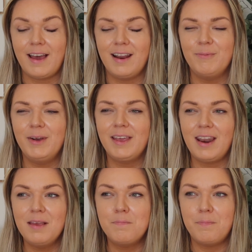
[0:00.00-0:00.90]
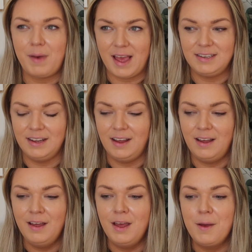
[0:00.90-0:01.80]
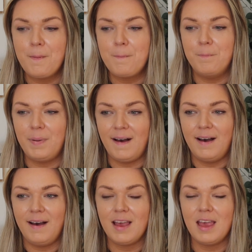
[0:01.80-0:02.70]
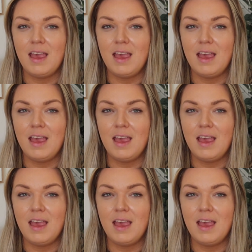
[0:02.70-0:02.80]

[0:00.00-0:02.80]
and we're getting better, but